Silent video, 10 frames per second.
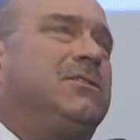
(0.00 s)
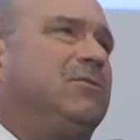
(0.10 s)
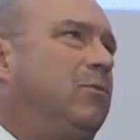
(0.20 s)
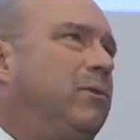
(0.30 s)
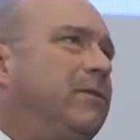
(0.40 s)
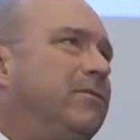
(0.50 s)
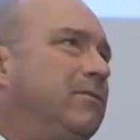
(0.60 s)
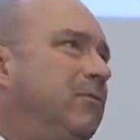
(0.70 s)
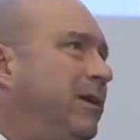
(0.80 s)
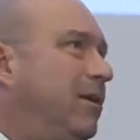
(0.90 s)
to do with
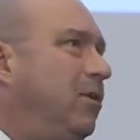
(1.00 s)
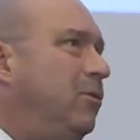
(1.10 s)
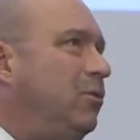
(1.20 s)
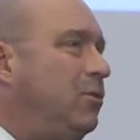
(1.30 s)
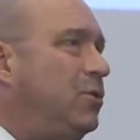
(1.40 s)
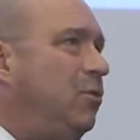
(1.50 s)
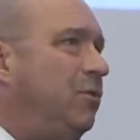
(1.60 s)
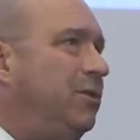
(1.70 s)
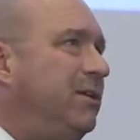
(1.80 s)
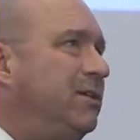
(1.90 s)
the way how it was
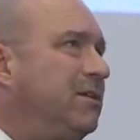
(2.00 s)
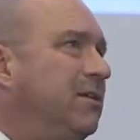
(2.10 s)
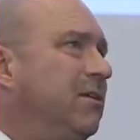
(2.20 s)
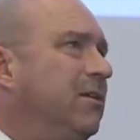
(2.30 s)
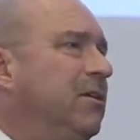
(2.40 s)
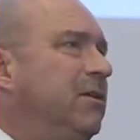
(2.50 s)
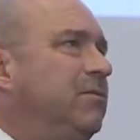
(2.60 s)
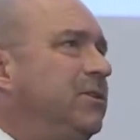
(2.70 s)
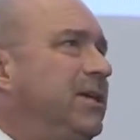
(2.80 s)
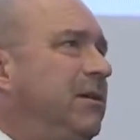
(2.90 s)
organized. Yeah.
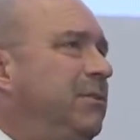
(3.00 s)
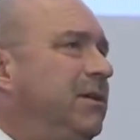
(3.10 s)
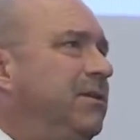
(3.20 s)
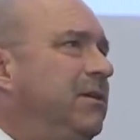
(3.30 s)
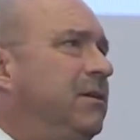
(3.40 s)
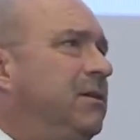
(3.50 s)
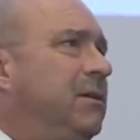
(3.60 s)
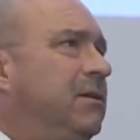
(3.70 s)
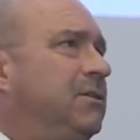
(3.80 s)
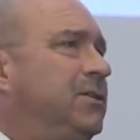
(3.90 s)
For example, in
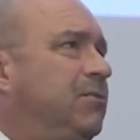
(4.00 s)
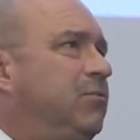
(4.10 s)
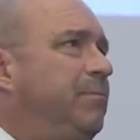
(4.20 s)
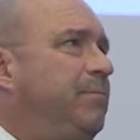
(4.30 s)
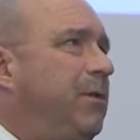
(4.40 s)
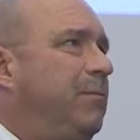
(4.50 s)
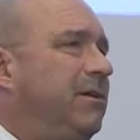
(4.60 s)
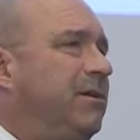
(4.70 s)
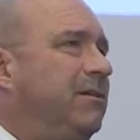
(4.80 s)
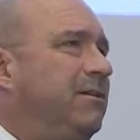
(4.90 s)
Czech
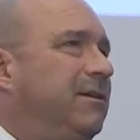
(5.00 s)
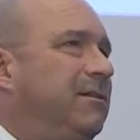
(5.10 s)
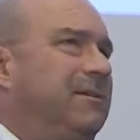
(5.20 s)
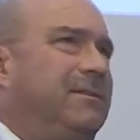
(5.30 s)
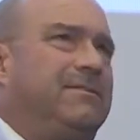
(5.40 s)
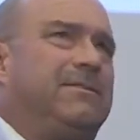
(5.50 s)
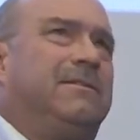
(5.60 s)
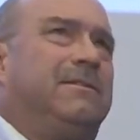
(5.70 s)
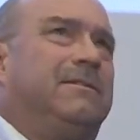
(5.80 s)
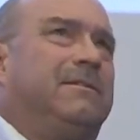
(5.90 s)
Republic, they did
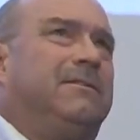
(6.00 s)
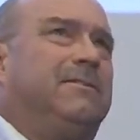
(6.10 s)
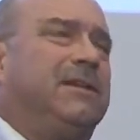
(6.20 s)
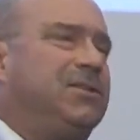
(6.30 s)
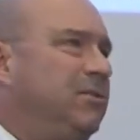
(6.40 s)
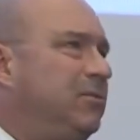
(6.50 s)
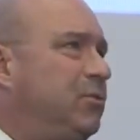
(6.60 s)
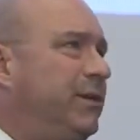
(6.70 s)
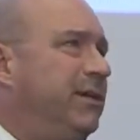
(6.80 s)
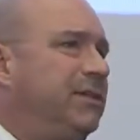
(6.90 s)
the national
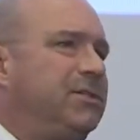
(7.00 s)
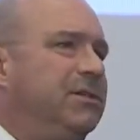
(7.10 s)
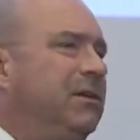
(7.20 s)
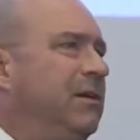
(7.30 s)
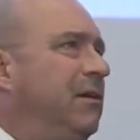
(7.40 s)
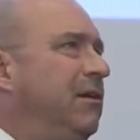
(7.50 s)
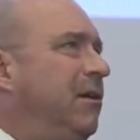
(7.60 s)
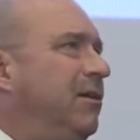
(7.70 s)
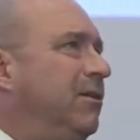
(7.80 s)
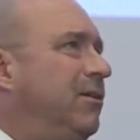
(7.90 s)
trainings
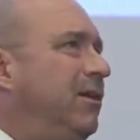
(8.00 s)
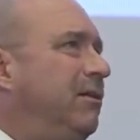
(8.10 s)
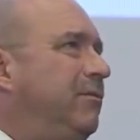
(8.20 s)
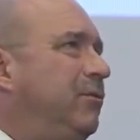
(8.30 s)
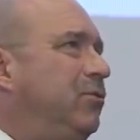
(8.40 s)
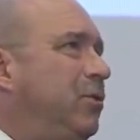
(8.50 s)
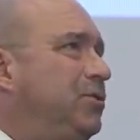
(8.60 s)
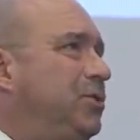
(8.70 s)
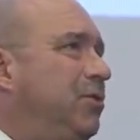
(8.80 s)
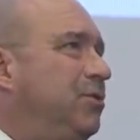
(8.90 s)
like a kind of a
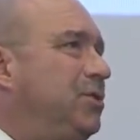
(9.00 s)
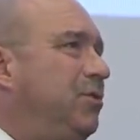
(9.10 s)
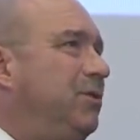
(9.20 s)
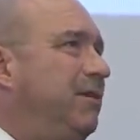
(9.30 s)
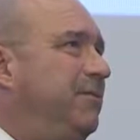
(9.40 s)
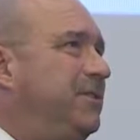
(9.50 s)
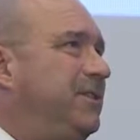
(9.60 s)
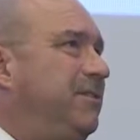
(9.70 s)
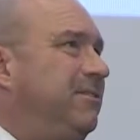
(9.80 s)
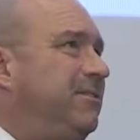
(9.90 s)
roadshow. So they
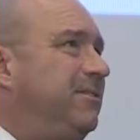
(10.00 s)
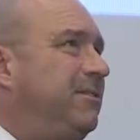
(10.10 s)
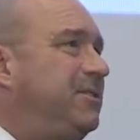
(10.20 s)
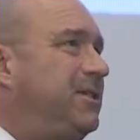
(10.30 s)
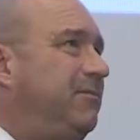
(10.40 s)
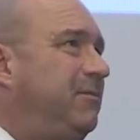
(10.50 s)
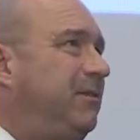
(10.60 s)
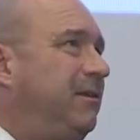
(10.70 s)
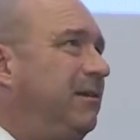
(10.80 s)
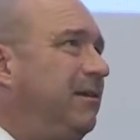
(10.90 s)
visited
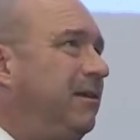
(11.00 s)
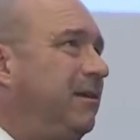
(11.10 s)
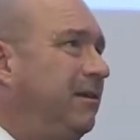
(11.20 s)
several